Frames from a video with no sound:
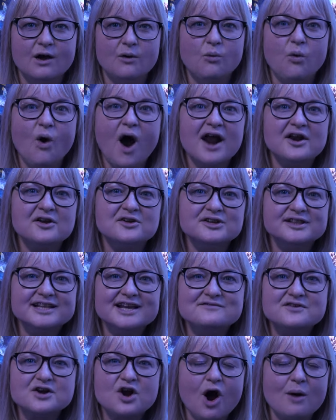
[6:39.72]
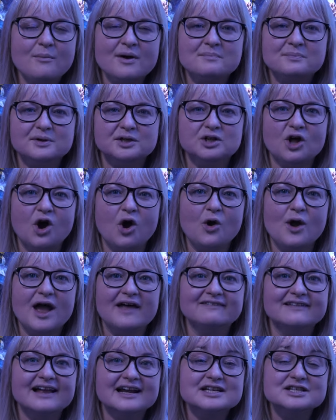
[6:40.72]
Why don't you leave a comment below
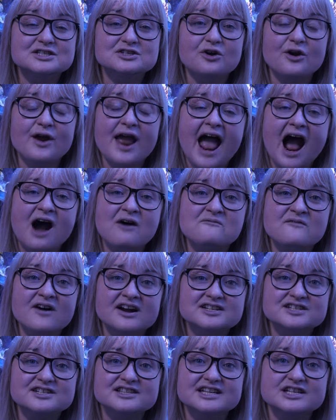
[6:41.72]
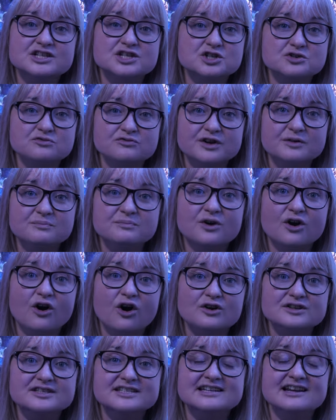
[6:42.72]
and let us know how much these shrimp
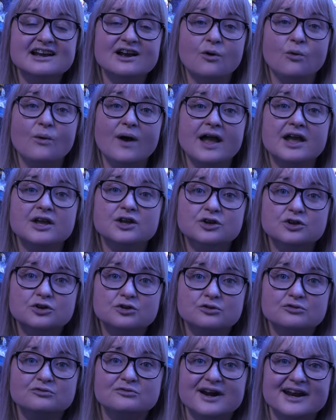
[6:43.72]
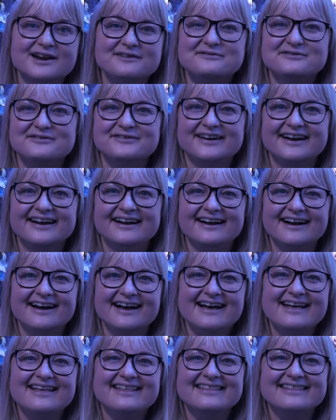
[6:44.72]
cost where you reef.
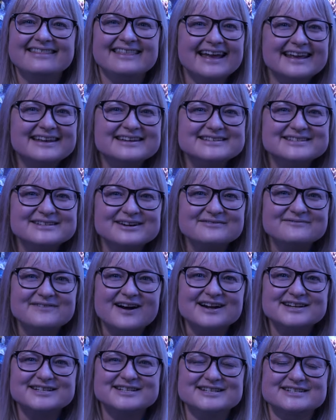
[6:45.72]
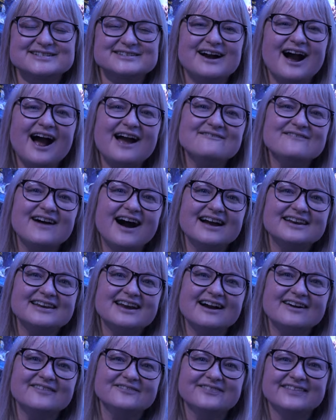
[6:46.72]
Thank you so much. I'm
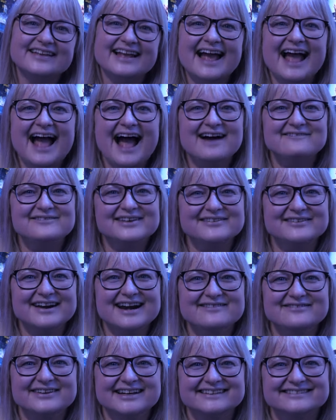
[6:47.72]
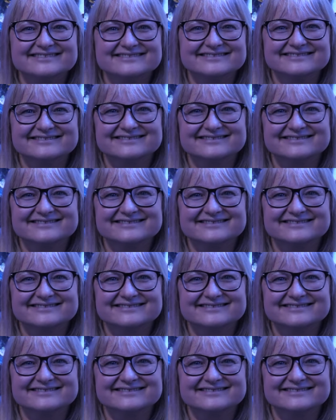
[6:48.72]
Anya. Happy reefing.